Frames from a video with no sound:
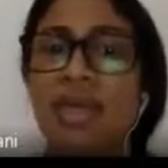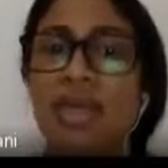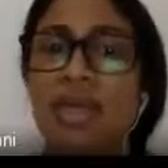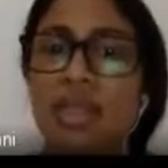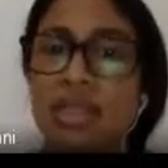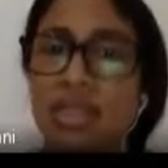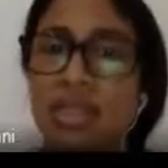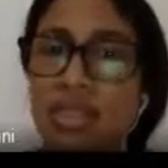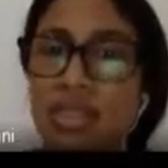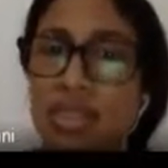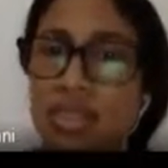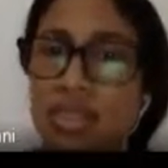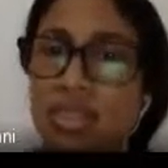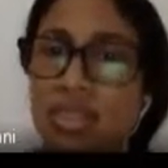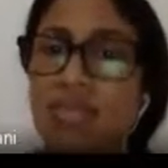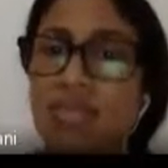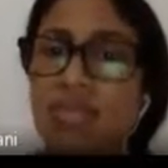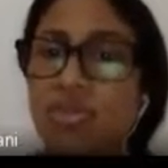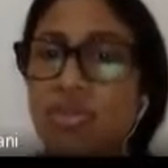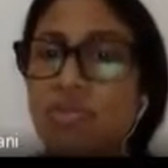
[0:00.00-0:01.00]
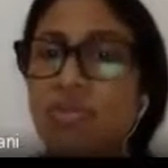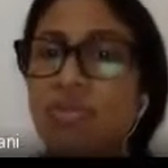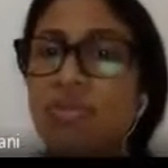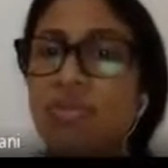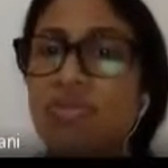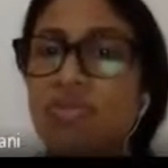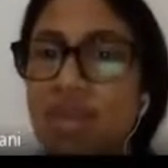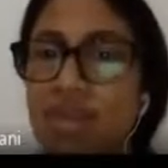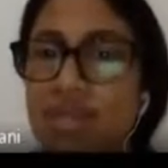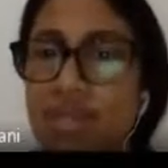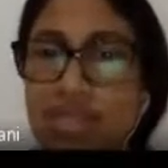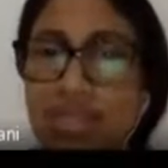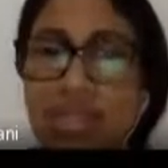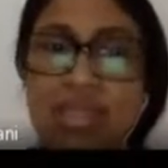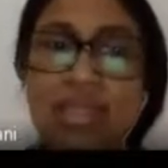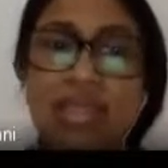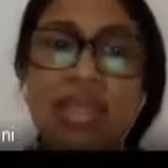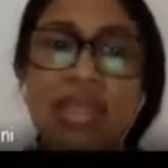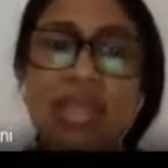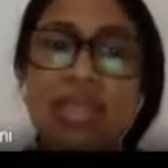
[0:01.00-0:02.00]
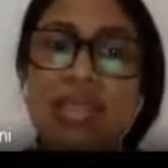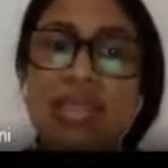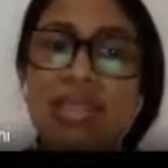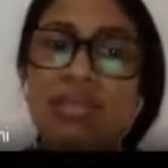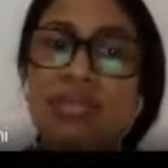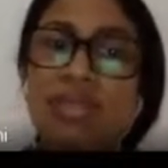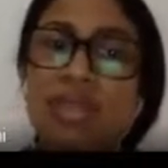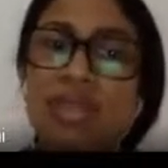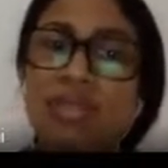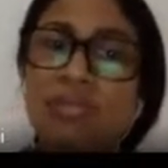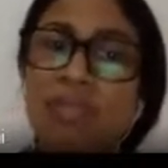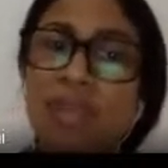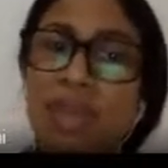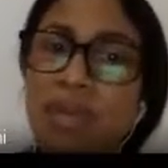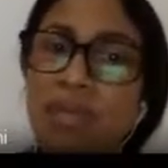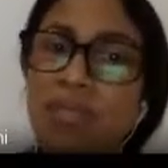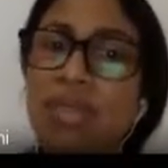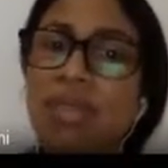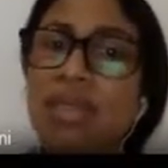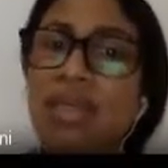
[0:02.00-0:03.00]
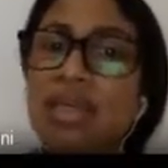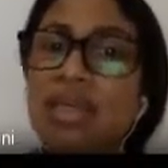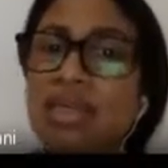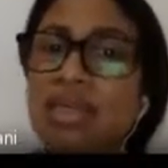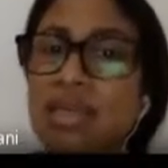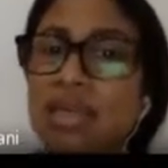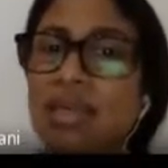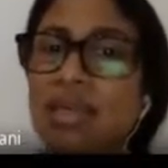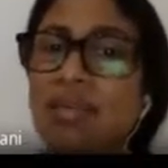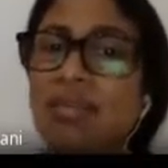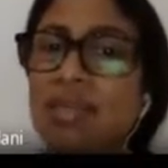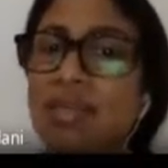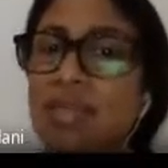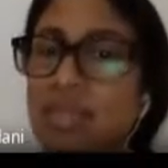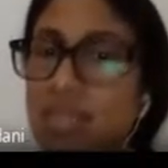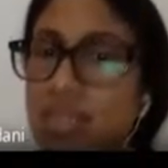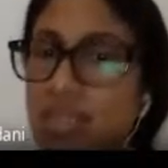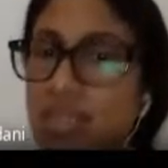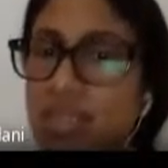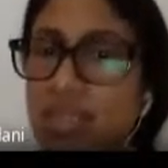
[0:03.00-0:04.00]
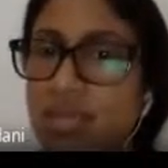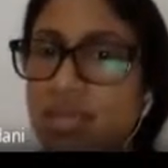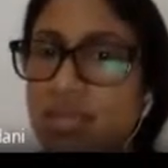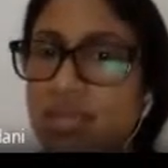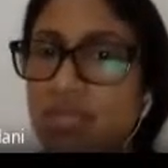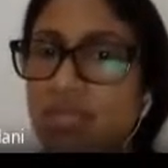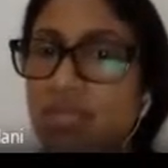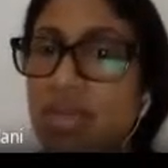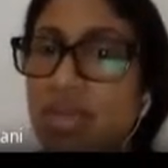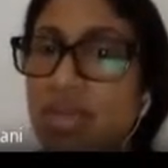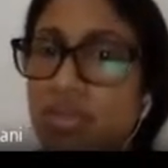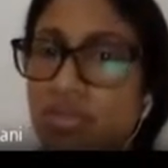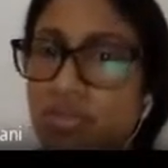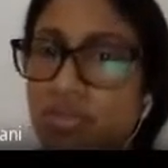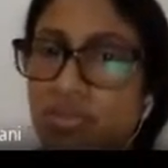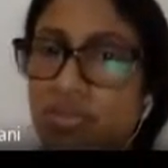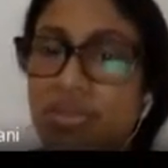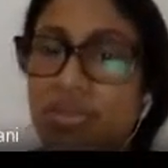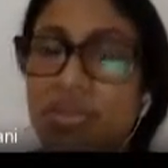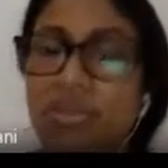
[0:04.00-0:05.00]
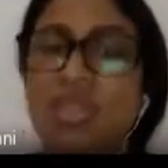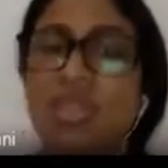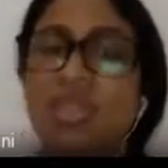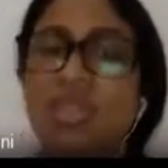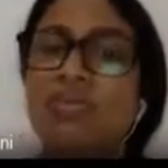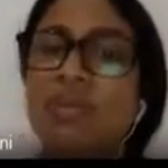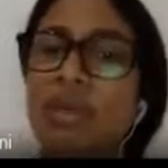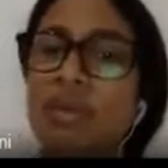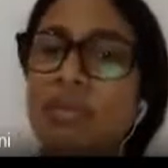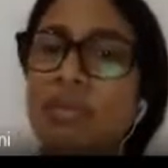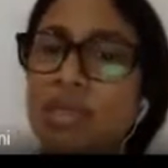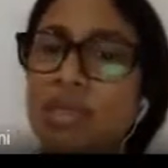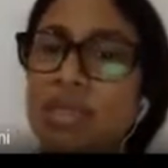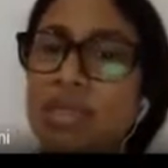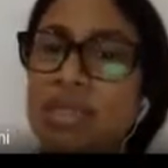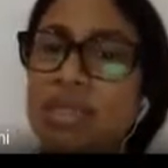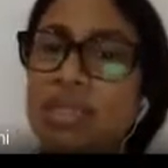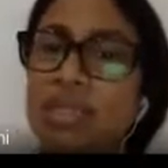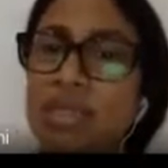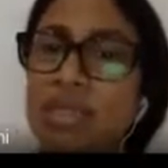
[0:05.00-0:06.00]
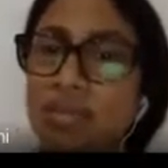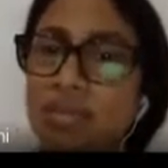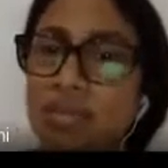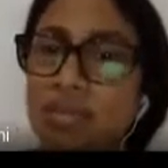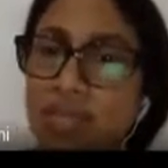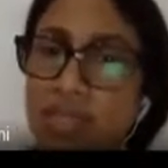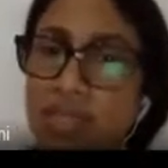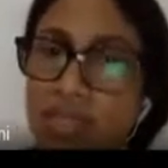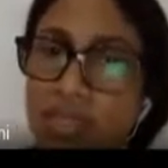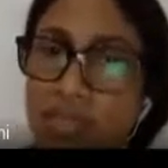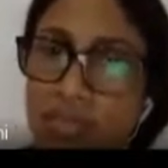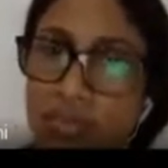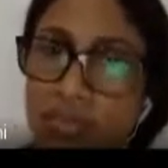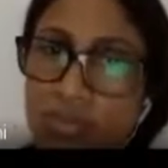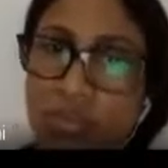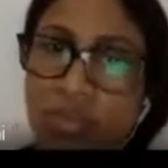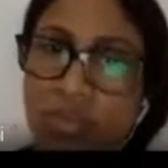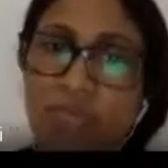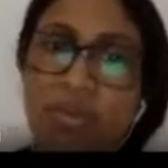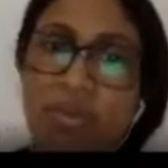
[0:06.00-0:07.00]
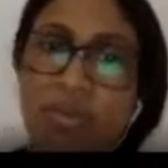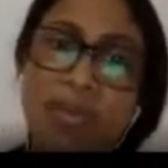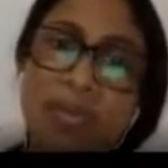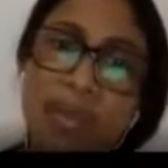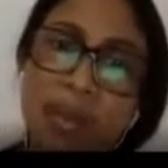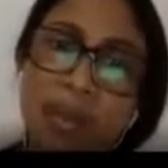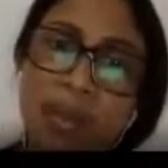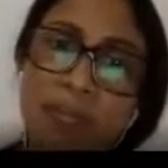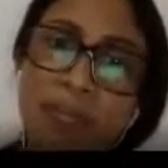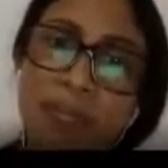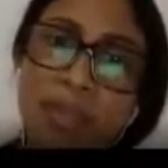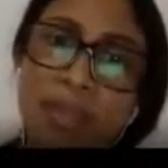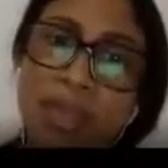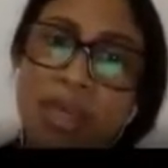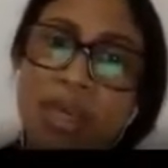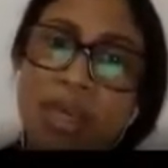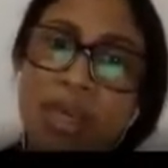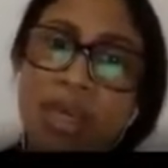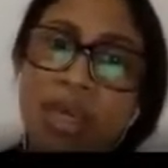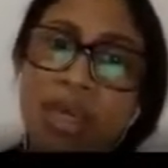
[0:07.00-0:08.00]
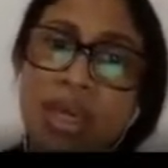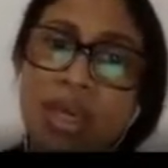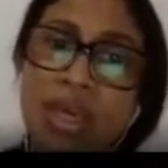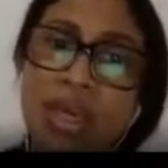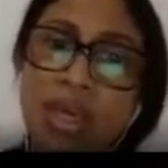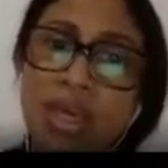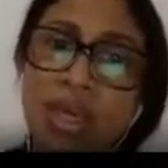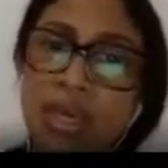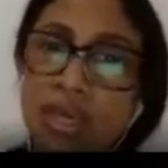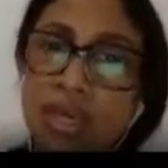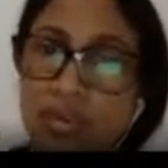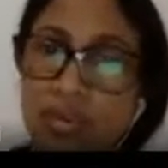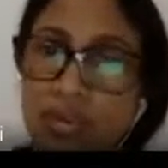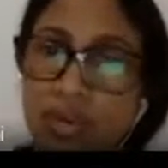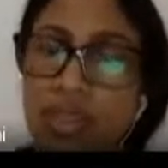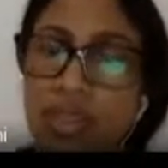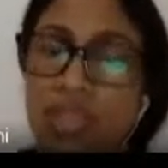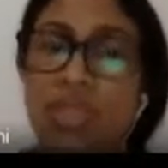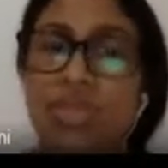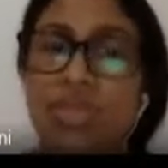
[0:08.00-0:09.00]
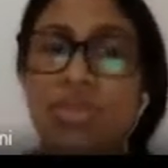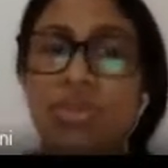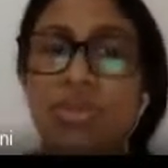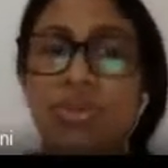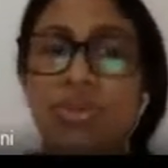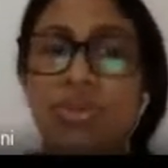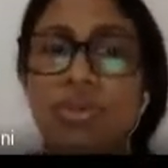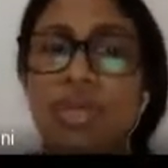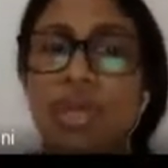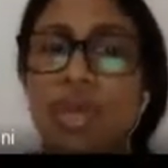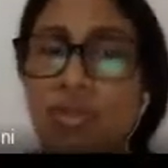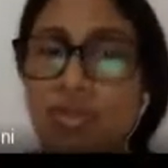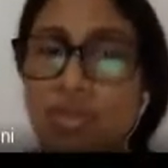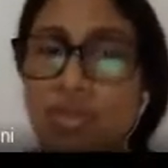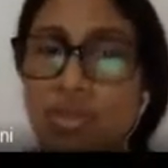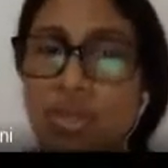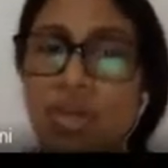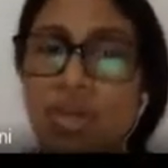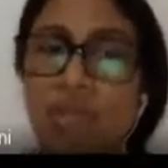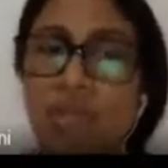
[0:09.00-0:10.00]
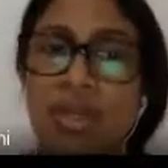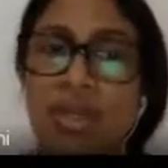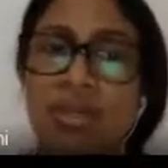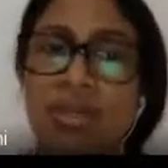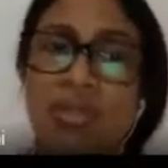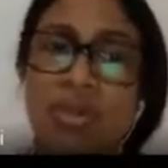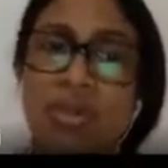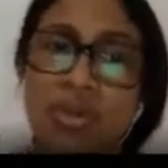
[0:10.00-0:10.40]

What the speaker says: the system should be facilitated with a payment and settlement system. Very efficient payment and settlement system should be there, right? So time to time that we